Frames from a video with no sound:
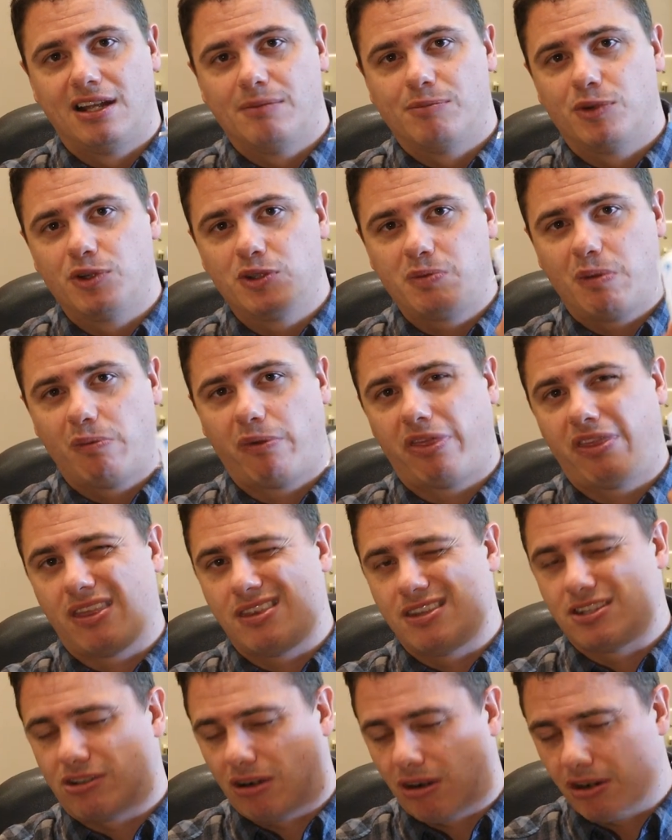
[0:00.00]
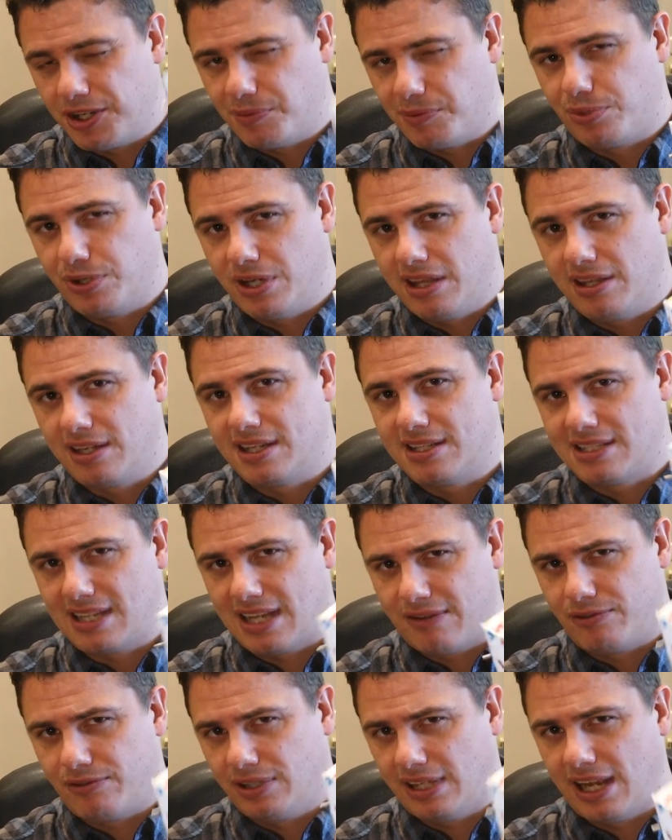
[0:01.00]
Most people think these are hard to breathe in because they
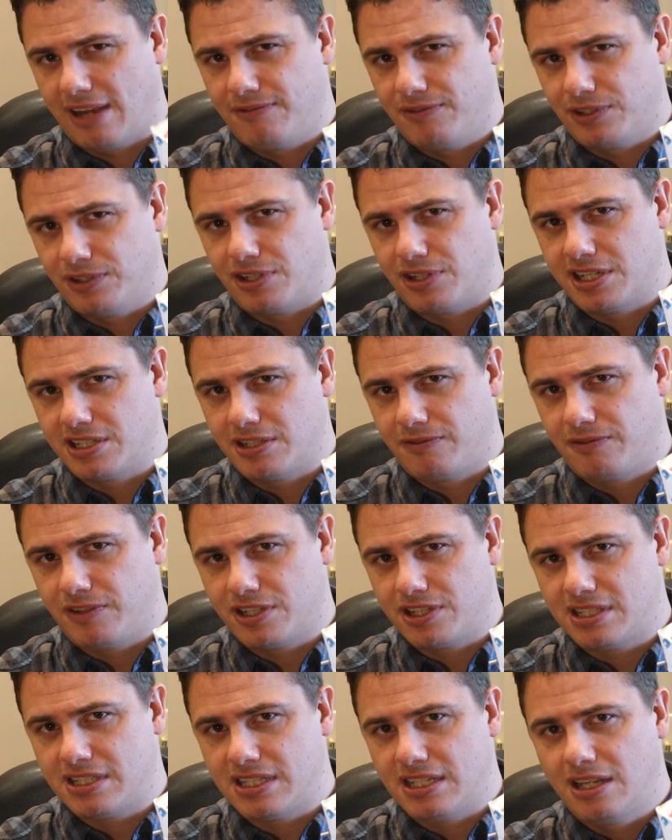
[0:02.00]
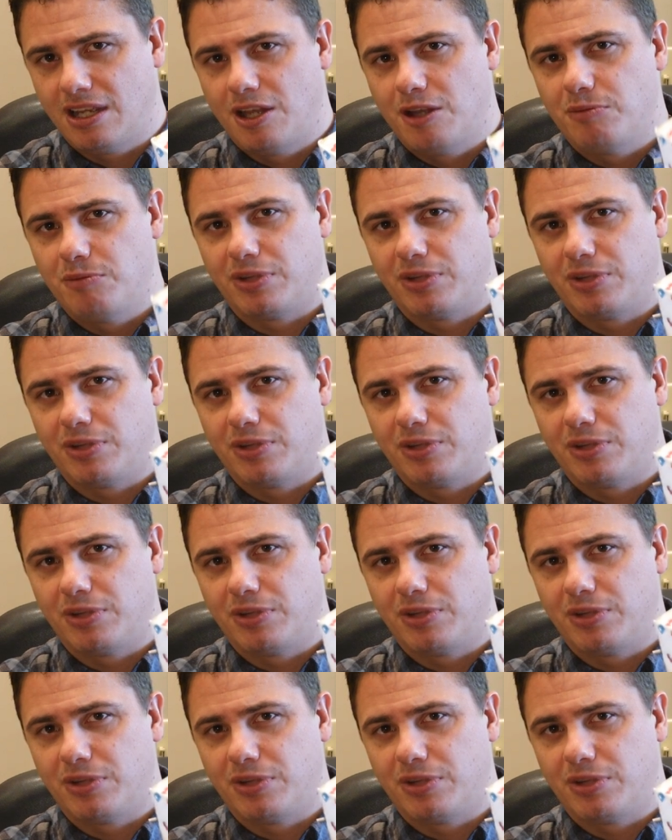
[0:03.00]
have really high filtration efficiency.